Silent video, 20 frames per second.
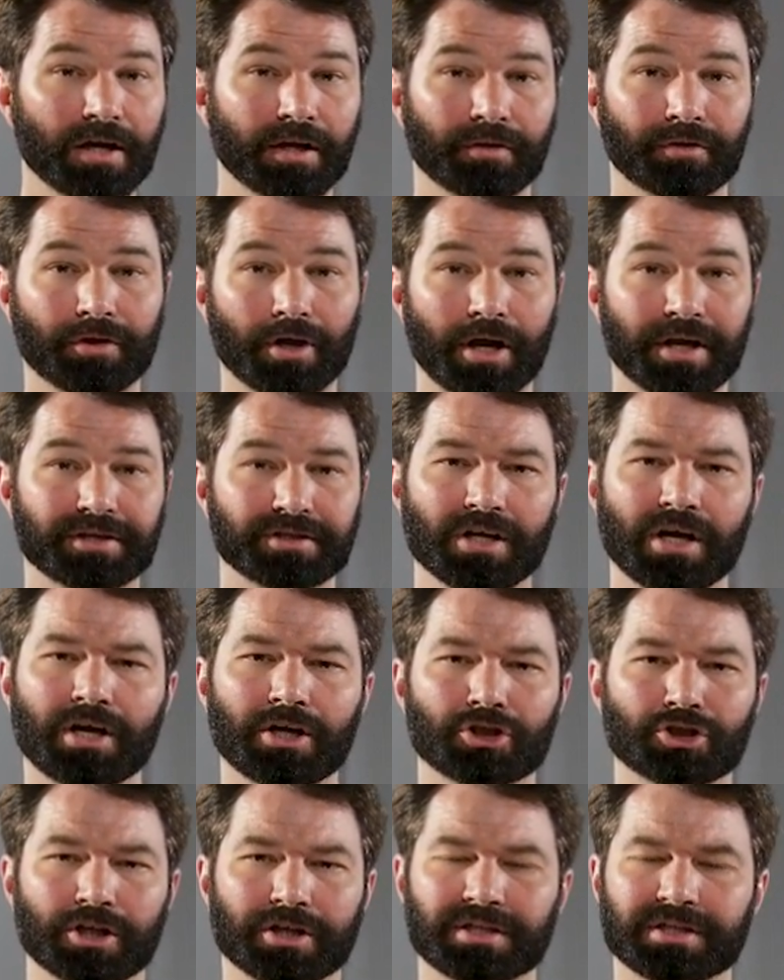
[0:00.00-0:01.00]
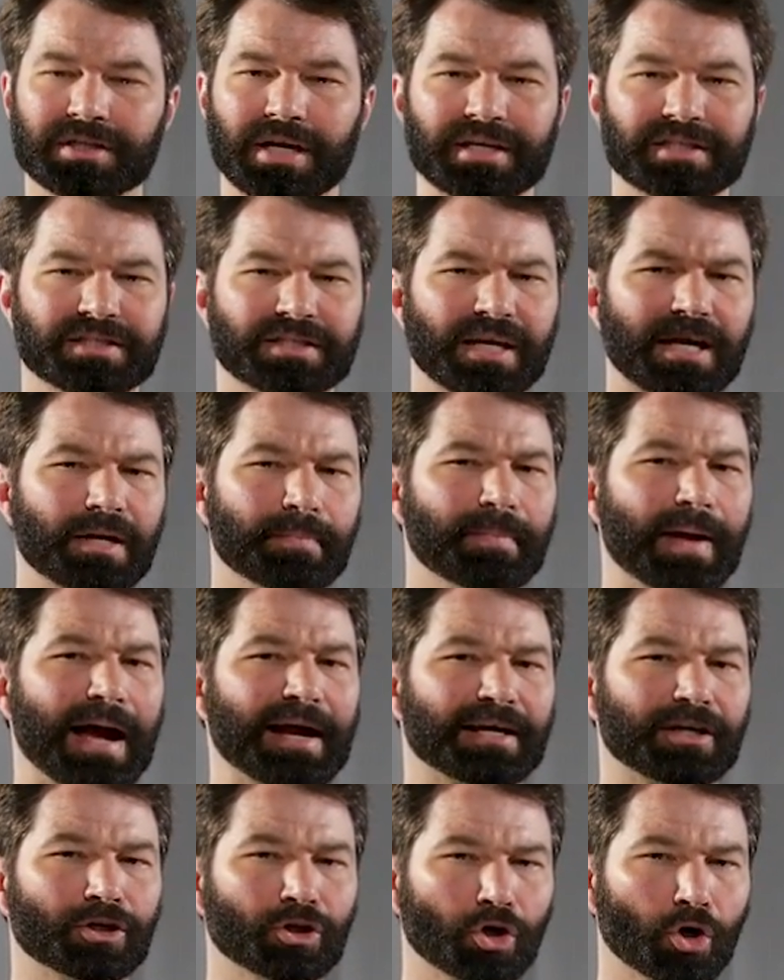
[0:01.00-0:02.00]
Thus, just as I said
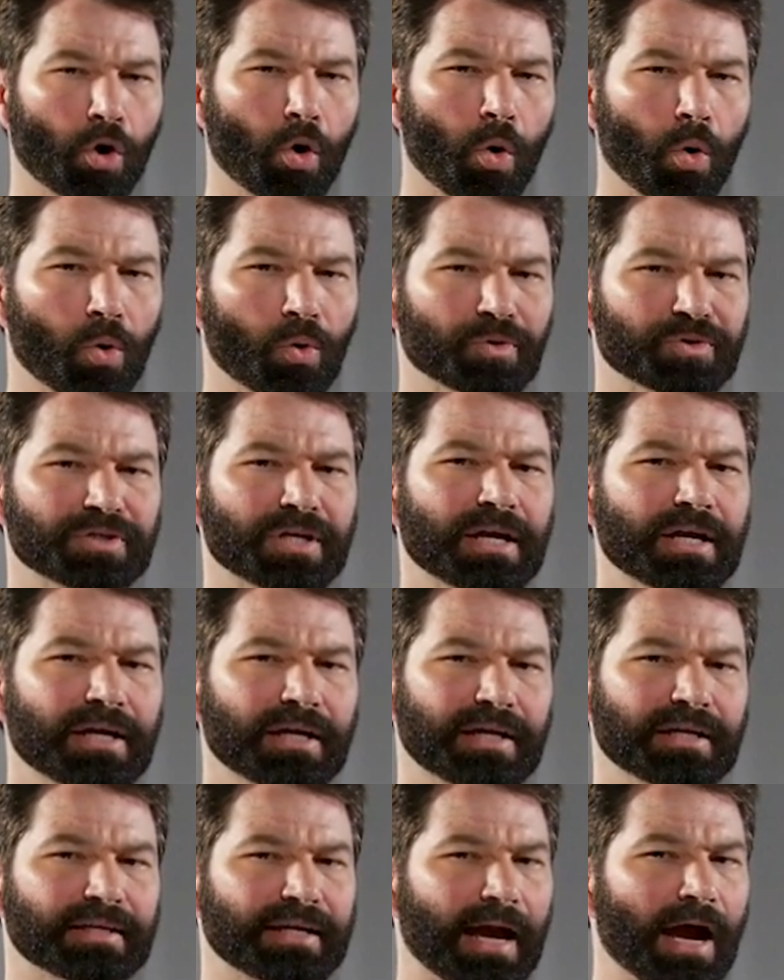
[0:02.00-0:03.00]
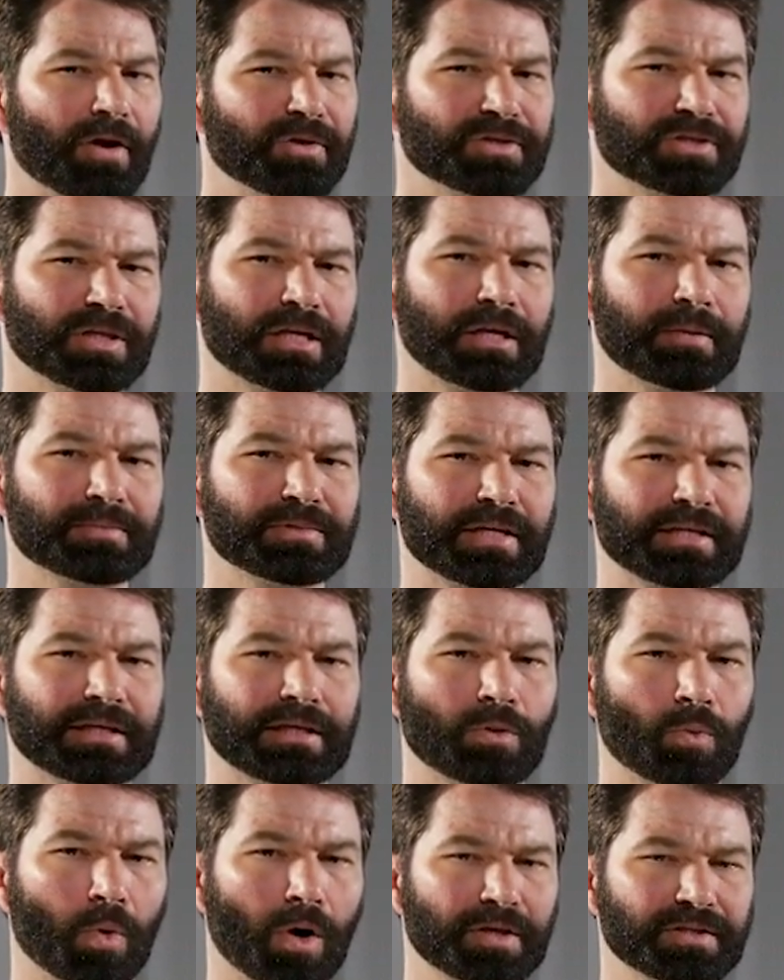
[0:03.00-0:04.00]
back in Goals, it now seems like
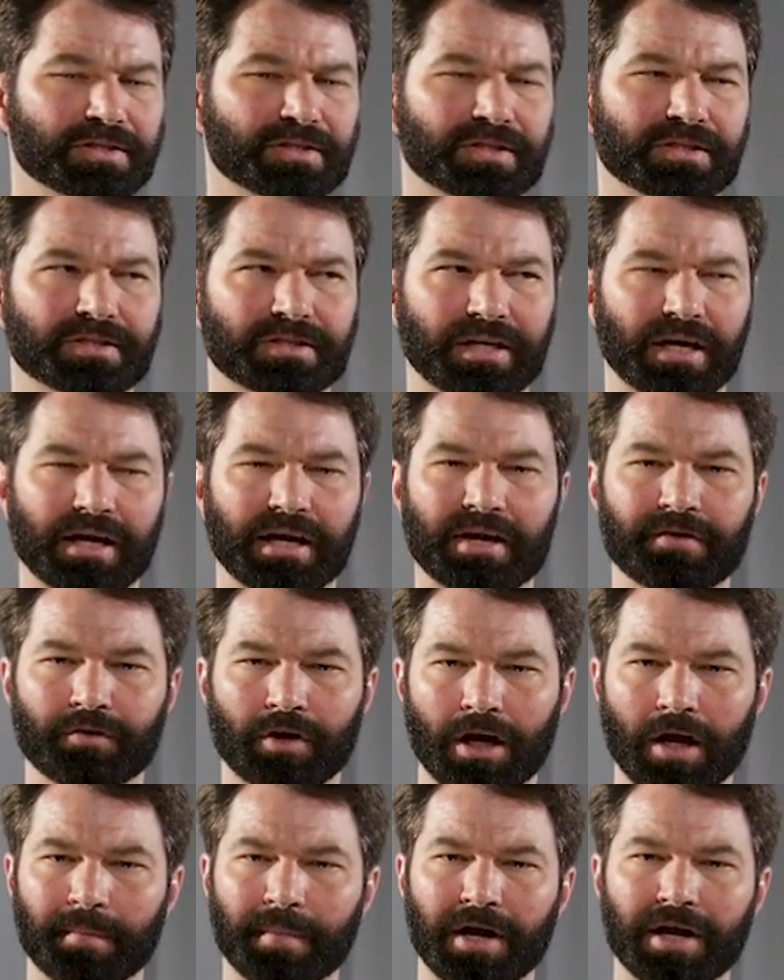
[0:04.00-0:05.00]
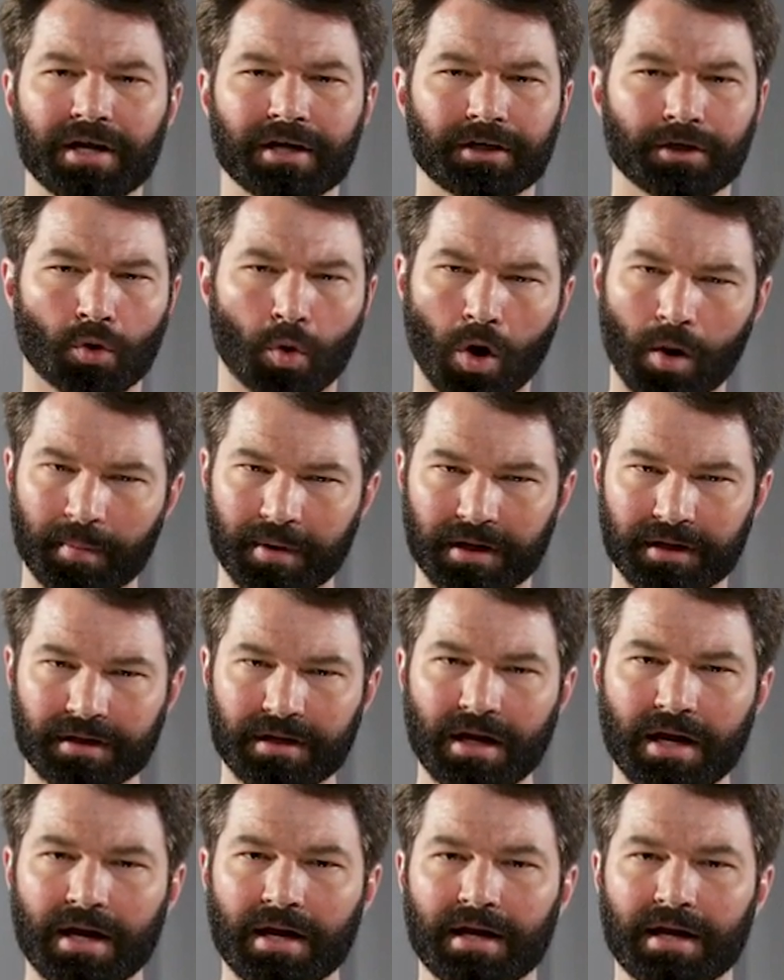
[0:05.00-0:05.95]
he wants to save Emma and Norman,